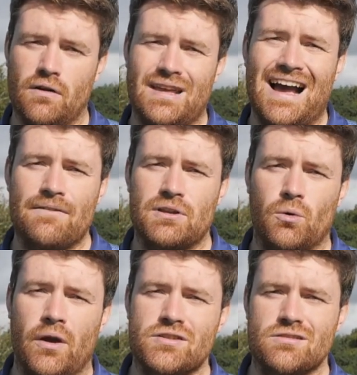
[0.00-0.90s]
If you have any
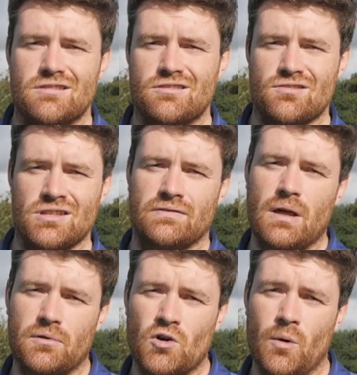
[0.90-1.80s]
questions, just leave
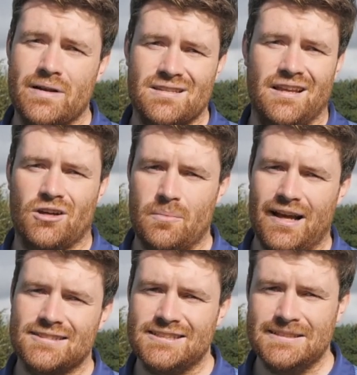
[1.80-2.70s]
them in the comments and I'll get back to